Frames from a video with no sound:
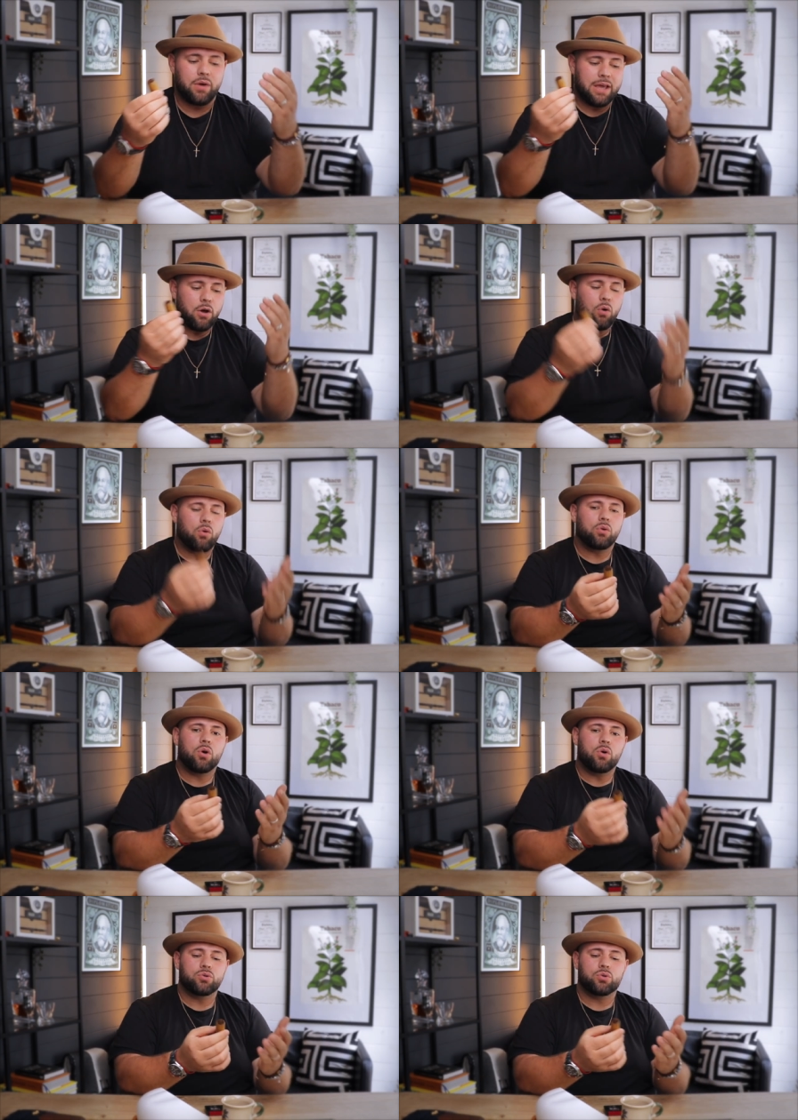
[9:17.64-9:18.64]
it all
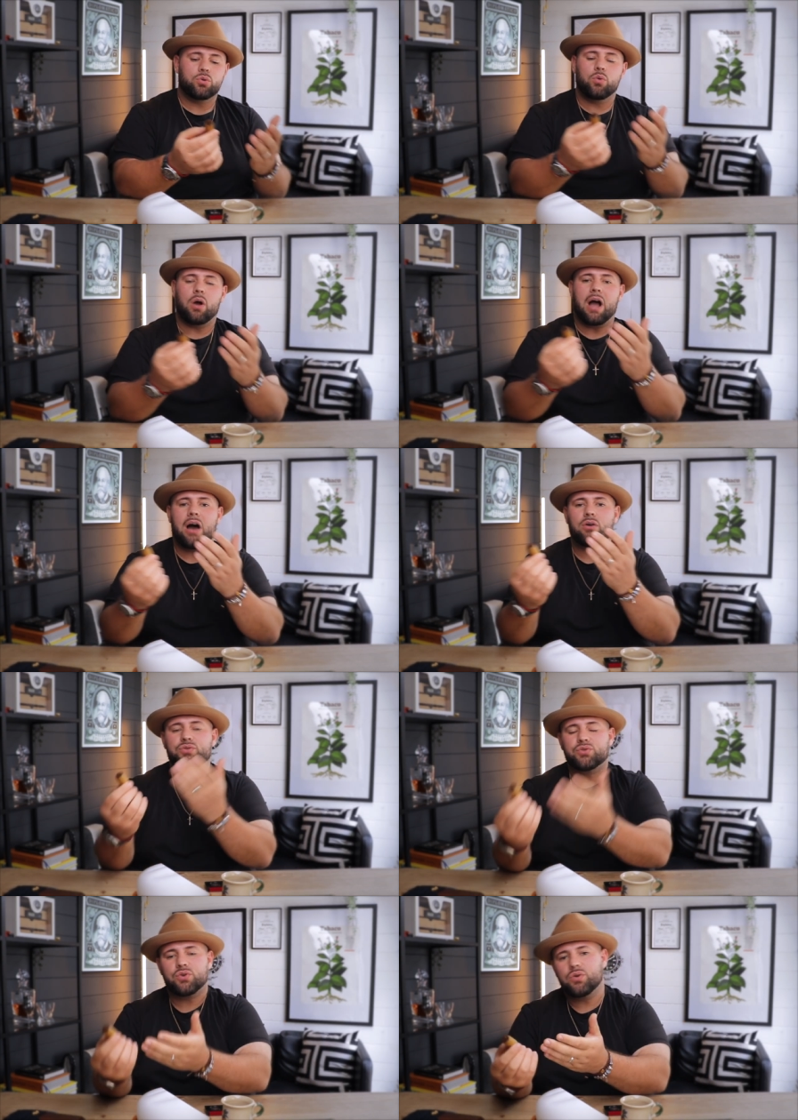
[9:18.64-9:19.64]
goes to how
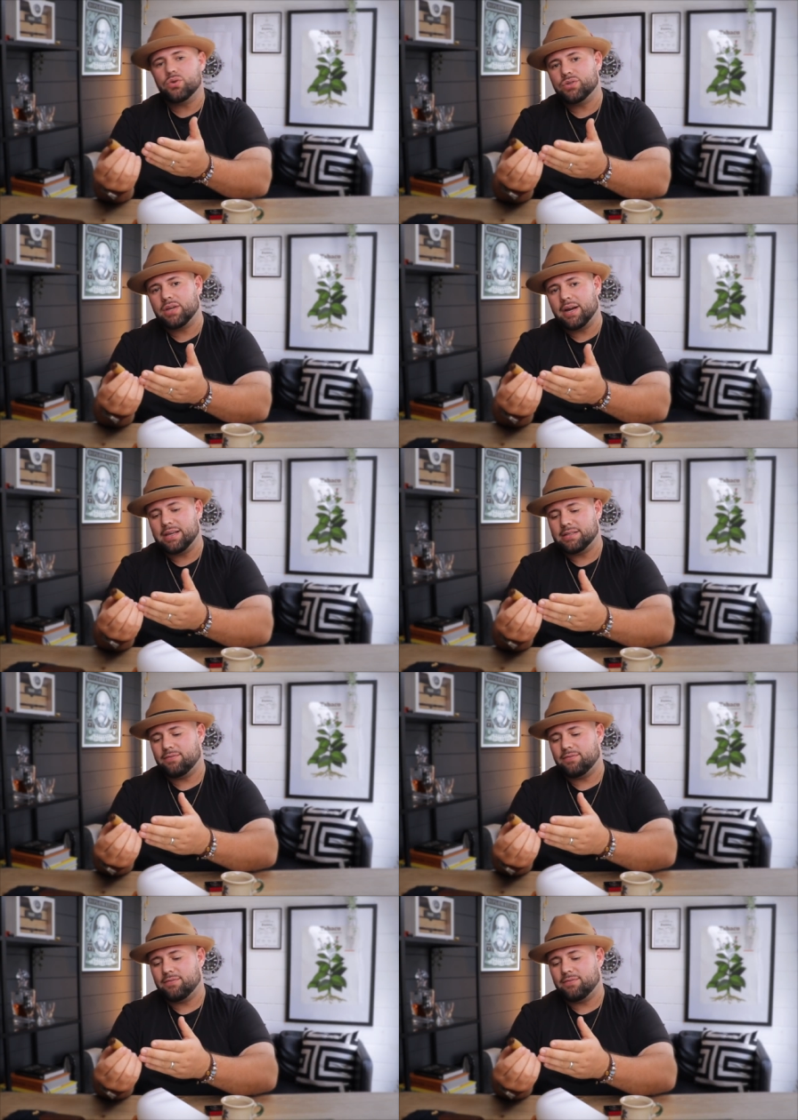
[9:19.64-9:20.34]
strong your cigar is.